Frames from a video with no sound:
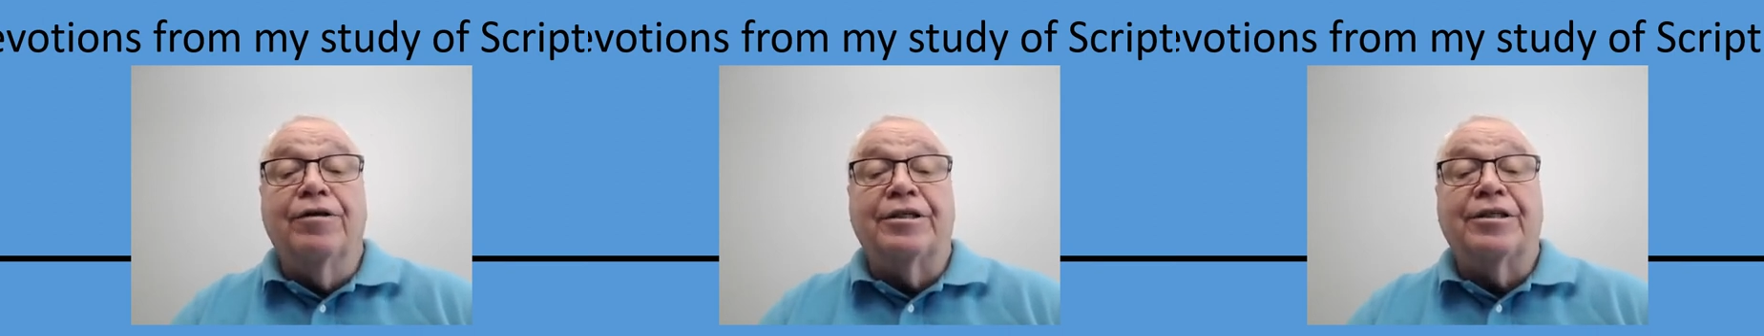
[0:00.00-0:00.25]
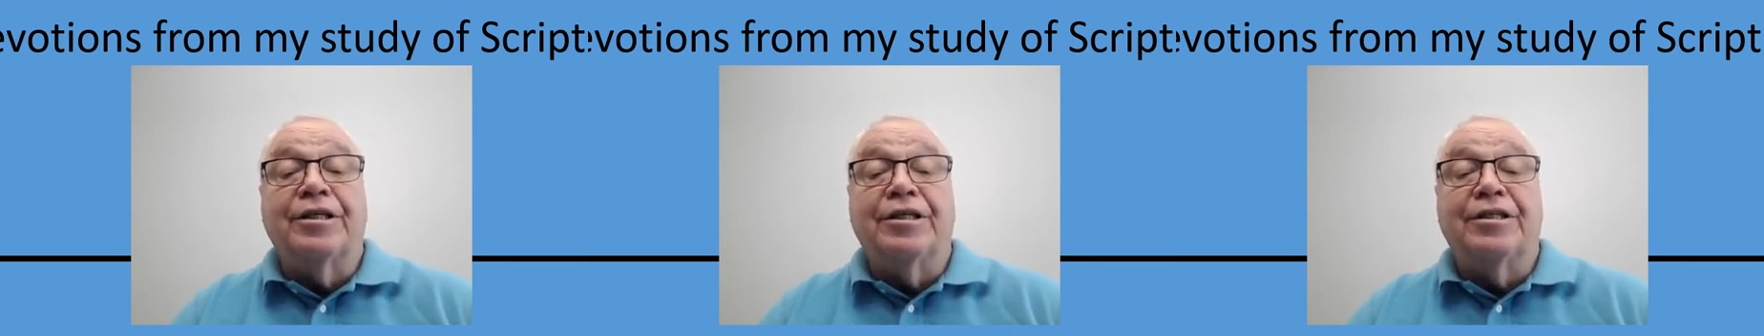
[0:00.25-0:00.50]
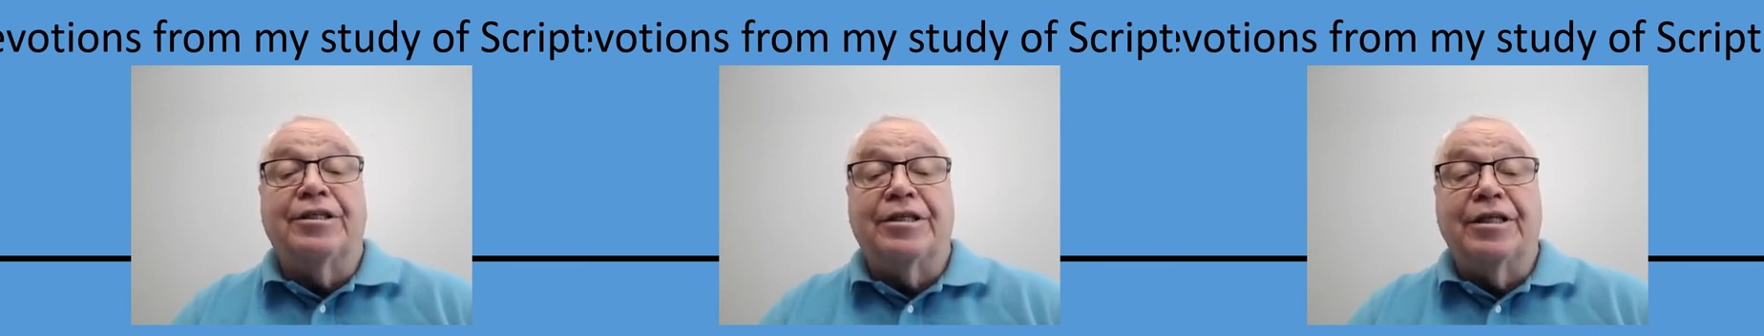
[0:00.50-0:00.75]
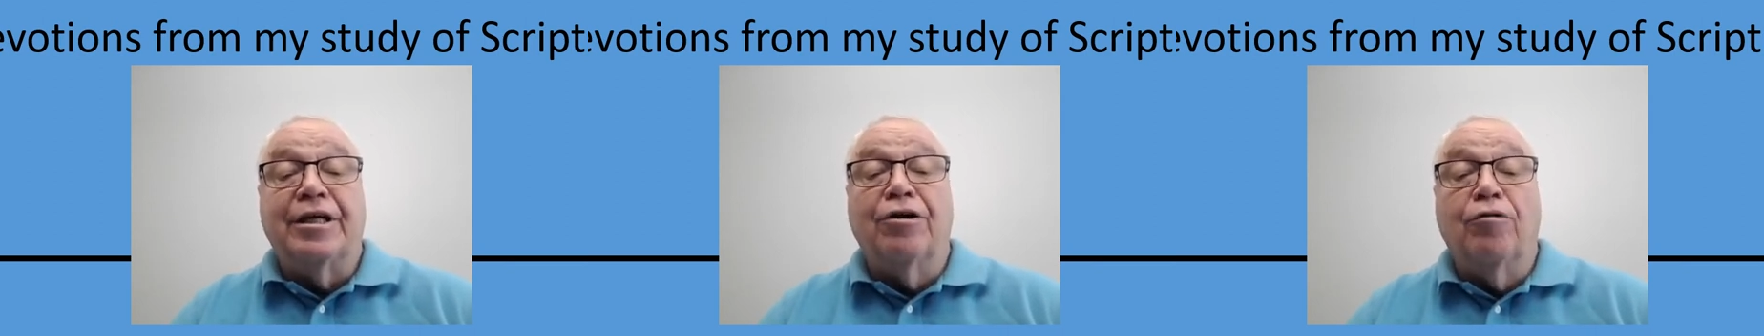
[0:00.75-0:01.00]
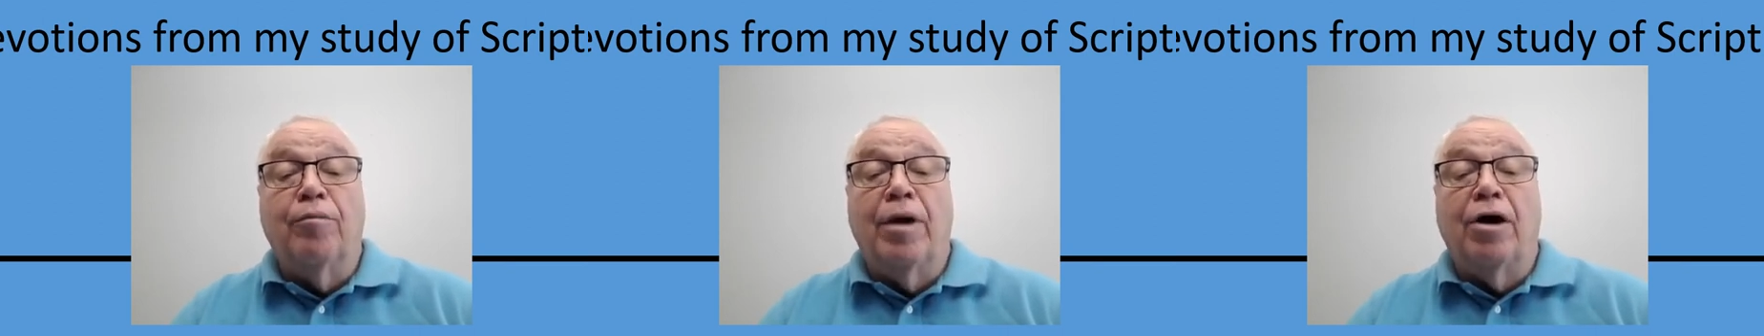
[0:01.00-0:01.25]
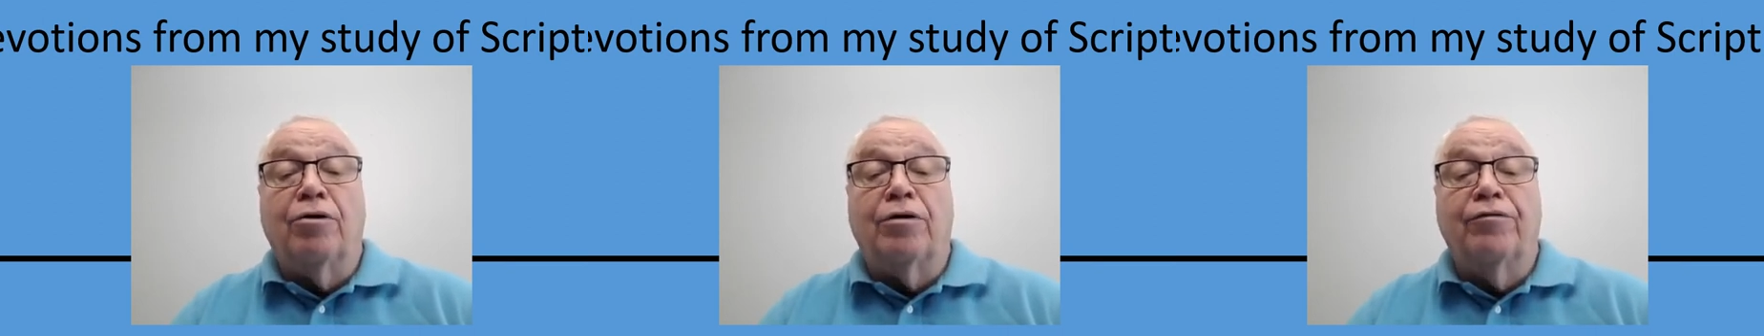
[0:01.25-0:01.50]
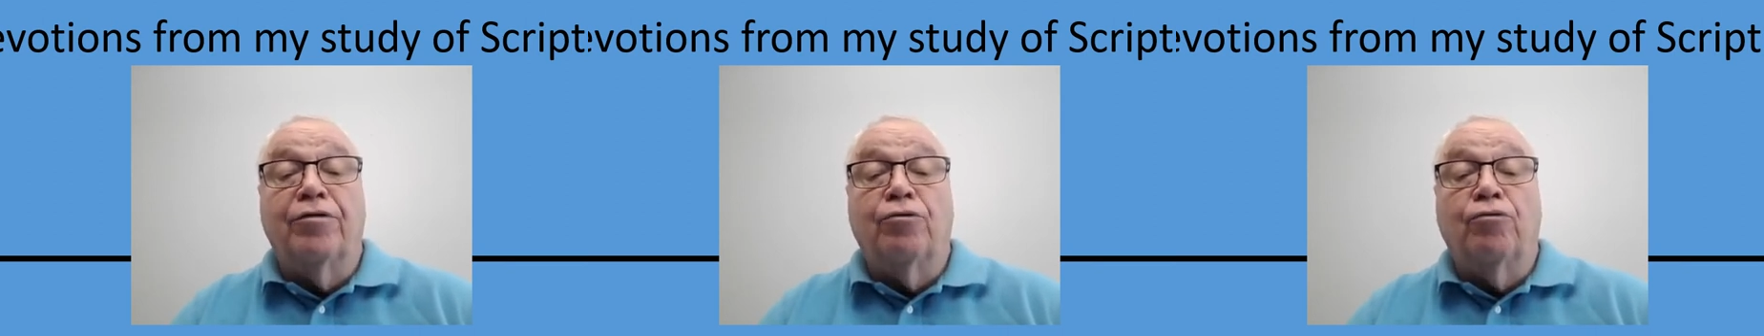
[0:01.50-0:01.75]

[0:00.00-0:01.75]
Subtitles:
the sincere milk of